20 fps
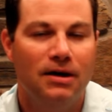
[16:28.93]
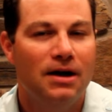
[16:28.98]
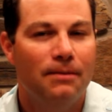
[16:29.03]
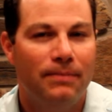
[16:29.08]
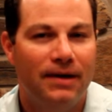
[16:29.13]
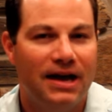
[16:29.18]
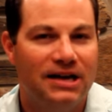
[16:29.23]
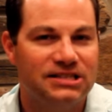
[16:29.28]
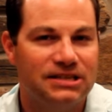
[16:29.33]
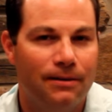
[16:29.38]

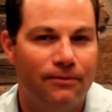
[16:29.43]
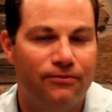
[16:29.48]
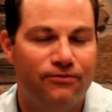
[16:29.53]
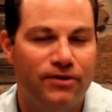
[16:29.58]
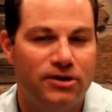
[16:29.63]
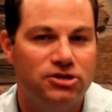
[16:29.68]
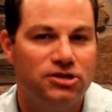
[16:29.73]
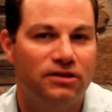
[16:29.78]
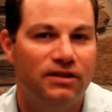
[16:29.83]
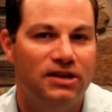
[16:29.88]
Because I'm
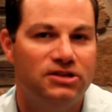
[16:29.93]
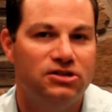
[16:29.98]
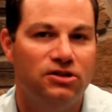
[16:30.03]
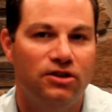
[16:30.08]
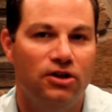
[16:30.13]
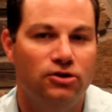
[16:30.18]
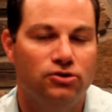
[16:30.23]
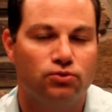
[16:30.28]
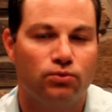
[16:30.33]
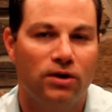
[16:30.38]
fishing these in
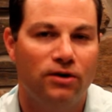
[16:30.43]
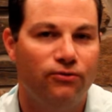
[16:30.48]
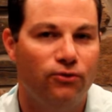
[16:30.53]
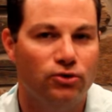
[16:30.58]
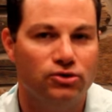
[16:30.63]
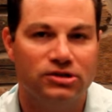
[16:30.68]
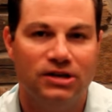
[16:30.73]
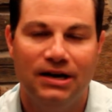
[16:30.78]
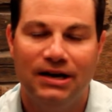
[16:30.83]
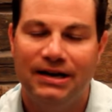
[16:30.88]
those
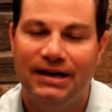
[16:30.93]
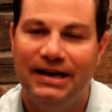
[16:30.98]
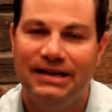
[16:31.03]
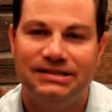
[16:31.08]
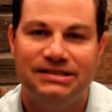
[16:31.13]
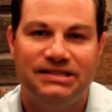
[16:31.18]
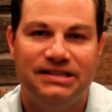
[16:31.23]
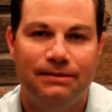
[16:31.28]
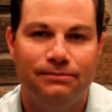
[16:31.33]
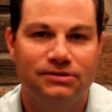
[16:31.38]
riffles, it
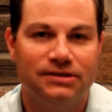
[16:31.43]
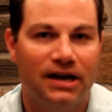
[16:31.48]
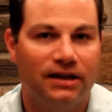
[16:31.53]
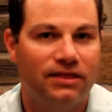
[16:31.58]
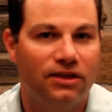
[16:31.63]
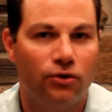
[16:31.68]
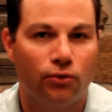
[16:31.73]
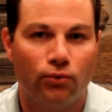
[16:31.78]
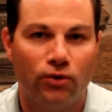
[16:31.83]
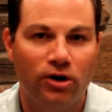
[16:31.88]
seems like
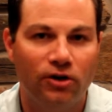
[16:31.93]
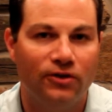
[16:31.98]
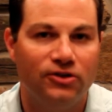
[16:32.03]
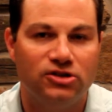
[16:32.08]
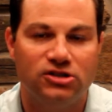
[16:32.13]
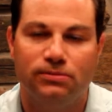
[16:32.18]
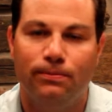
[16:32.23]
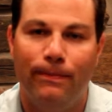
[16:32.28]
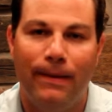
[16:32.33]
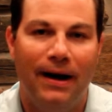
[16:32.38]
they're really
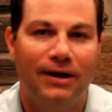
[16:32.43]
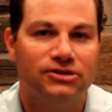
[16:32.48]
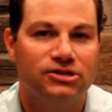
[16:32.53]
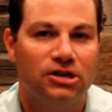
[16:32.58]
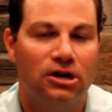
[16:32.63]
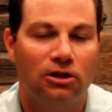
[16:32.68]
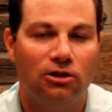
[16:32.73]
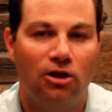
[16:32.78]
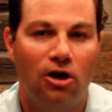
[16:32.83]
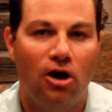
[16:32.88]
just
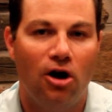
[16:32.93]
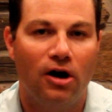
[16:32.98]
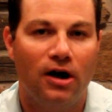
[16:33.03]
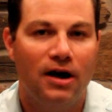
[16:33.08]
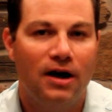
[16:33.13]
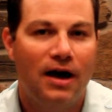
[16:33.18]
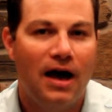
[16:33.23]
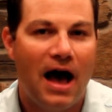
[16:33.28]
bouncing along.